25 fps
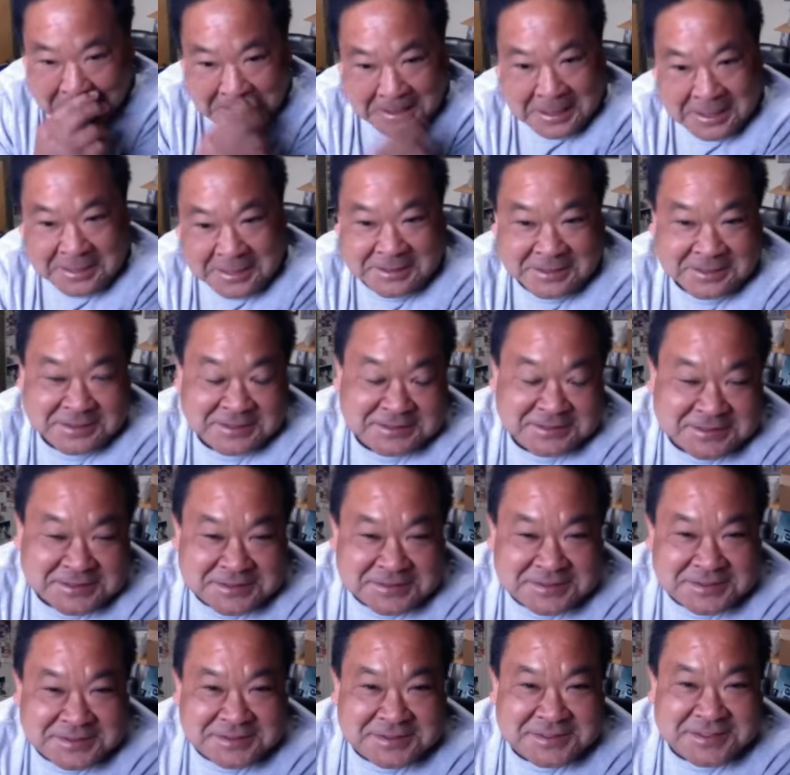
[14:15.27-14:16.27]
And then
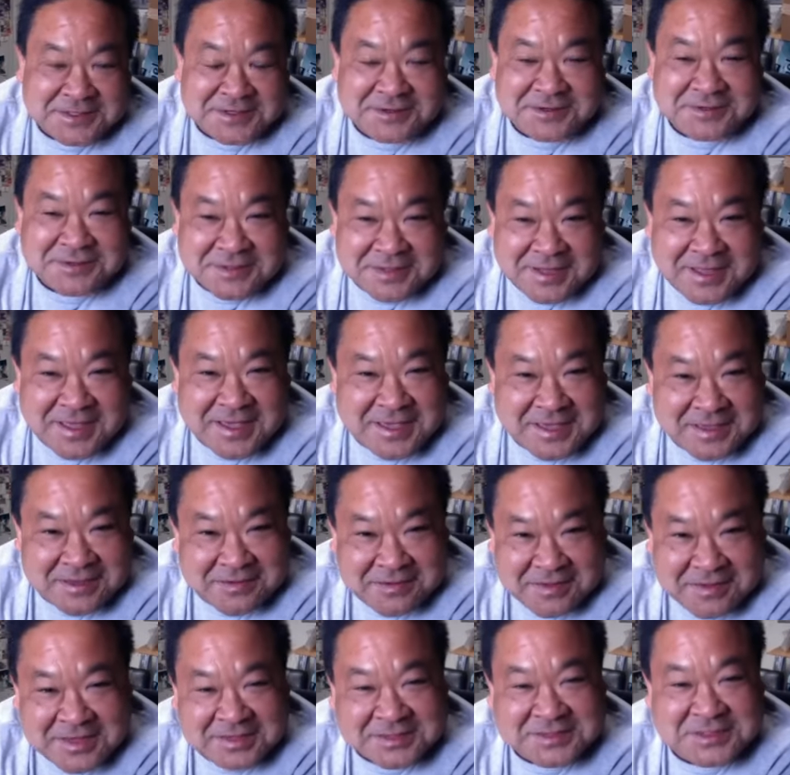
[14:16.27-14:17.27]
there like
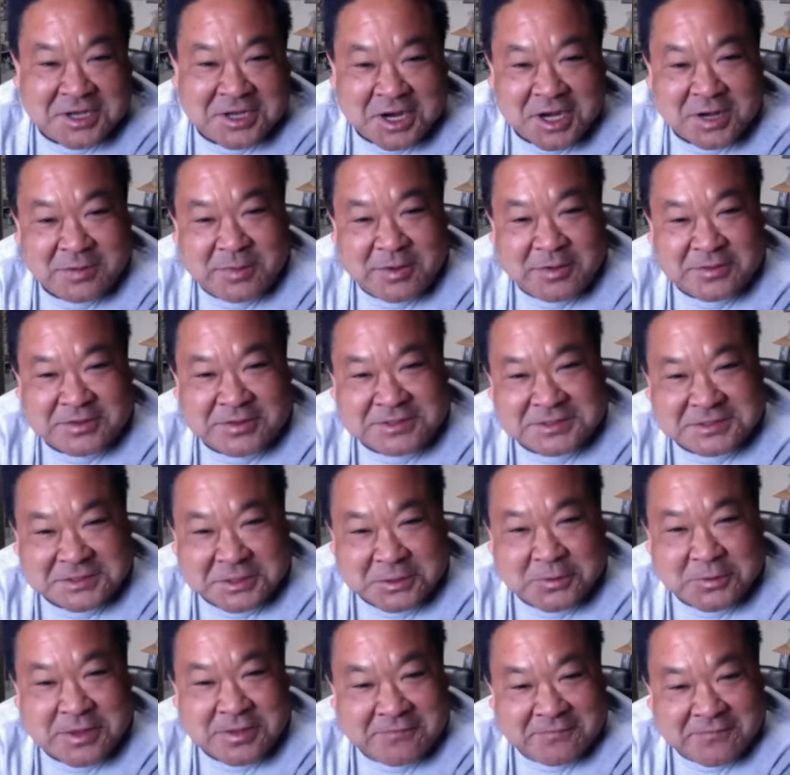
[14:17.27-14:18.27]
he's talking about the
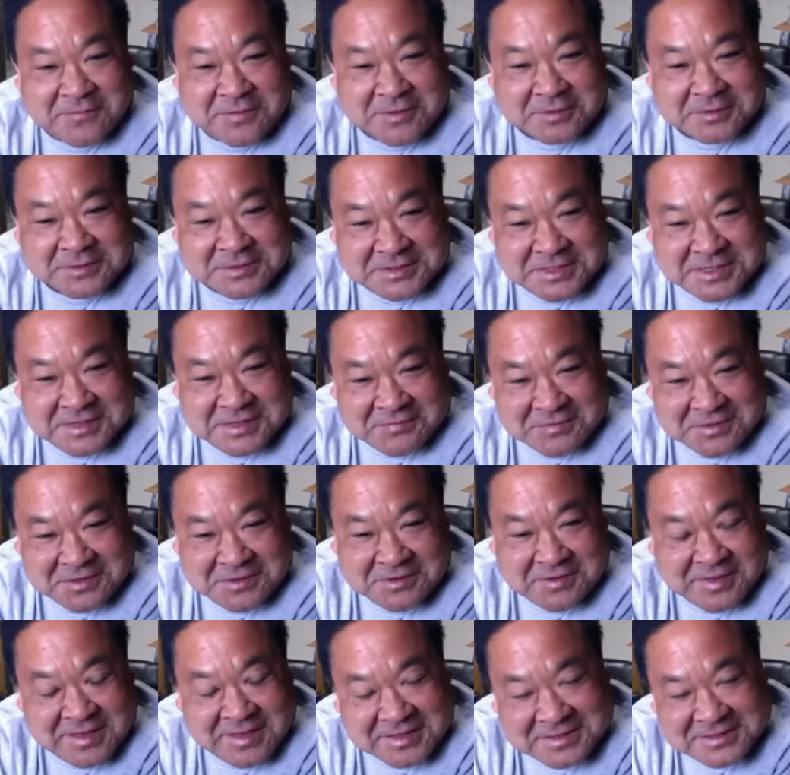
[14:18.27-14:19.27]
sodium filled stuff
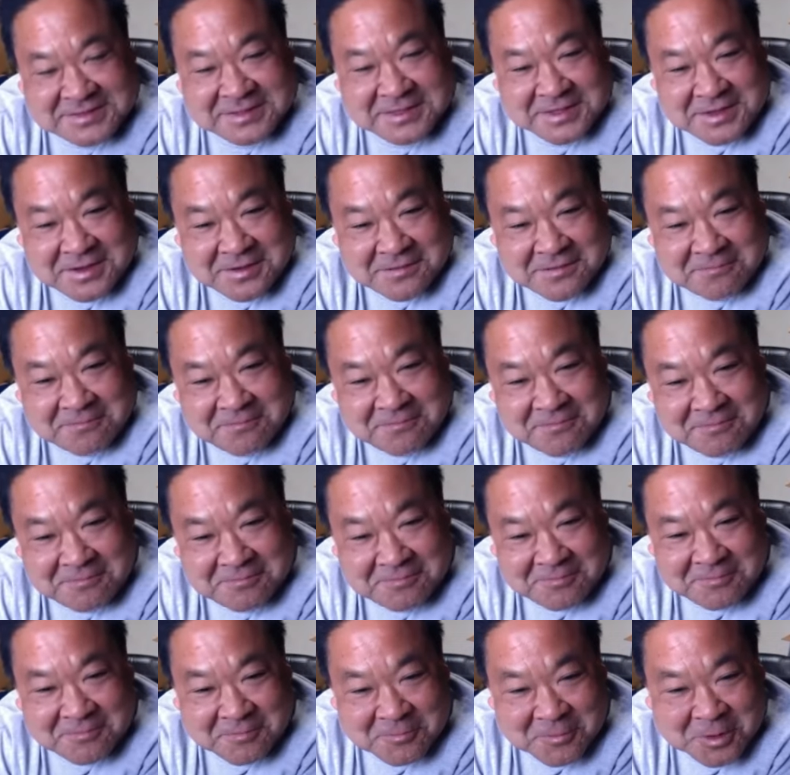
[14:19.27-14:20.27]
too. That's a
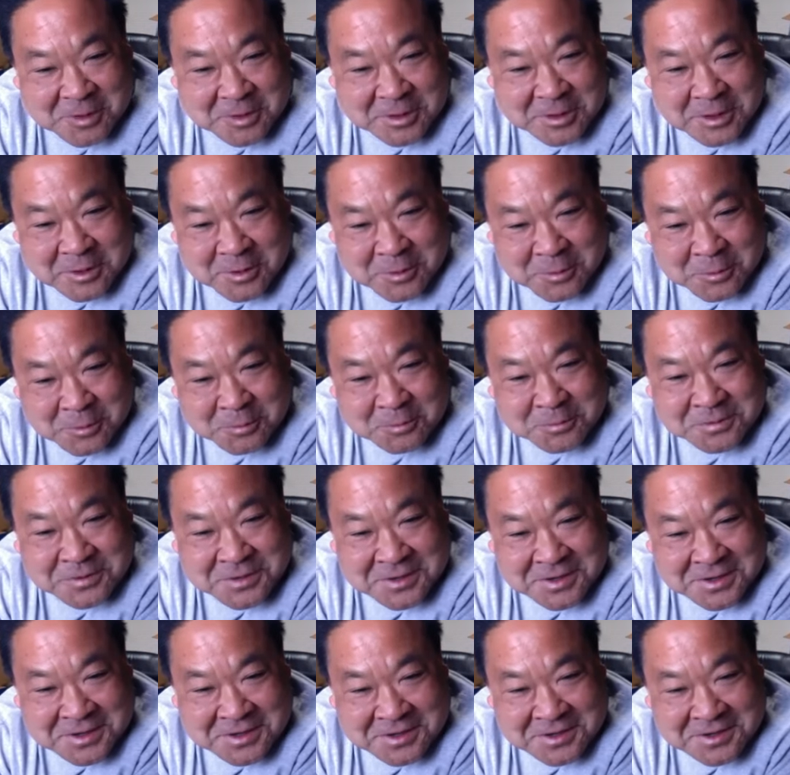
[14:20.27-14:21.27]
really old
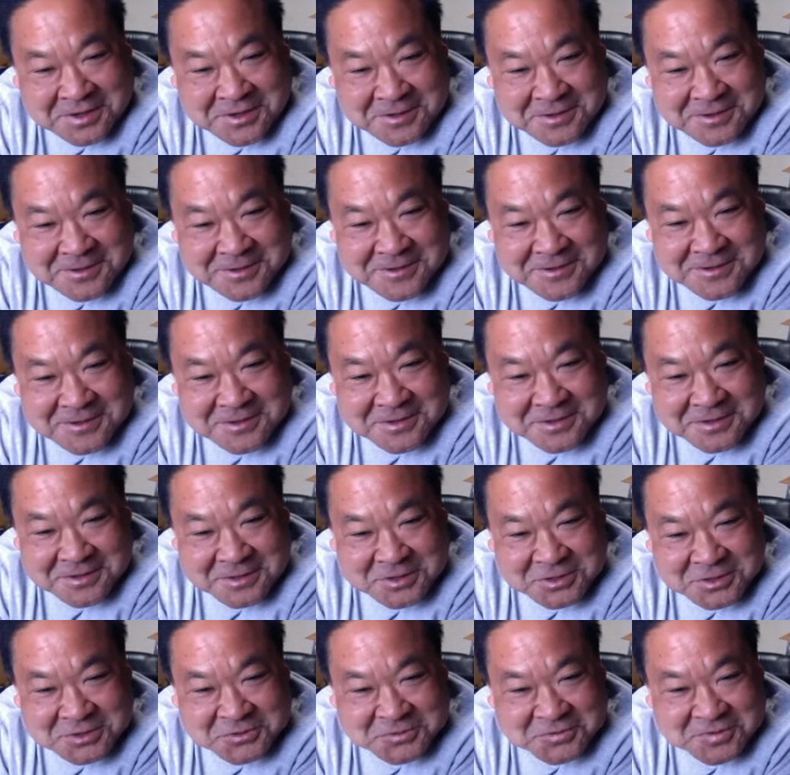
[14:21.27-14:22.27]

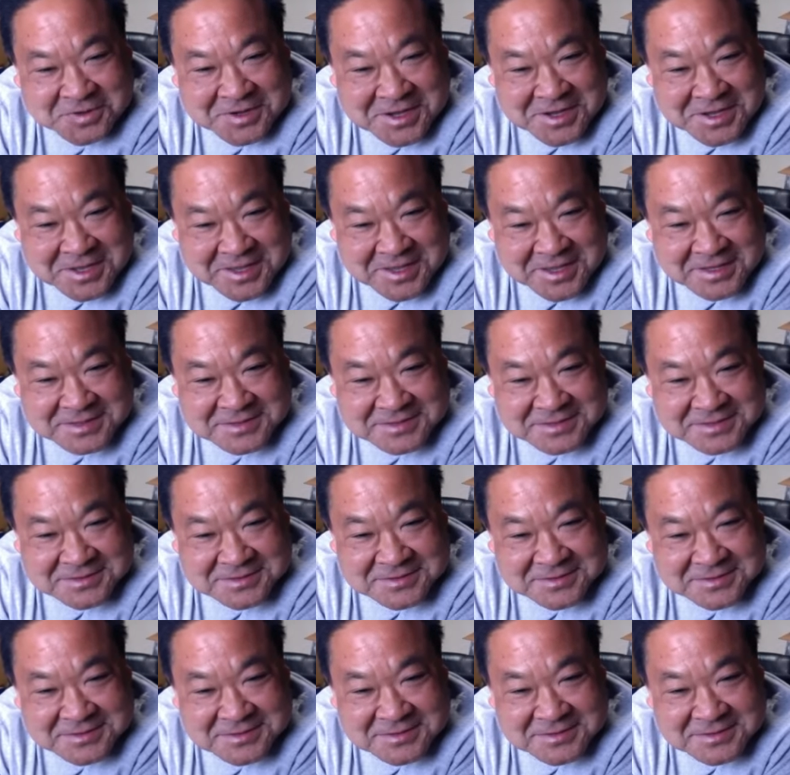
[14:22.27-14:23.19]
trick, I guess.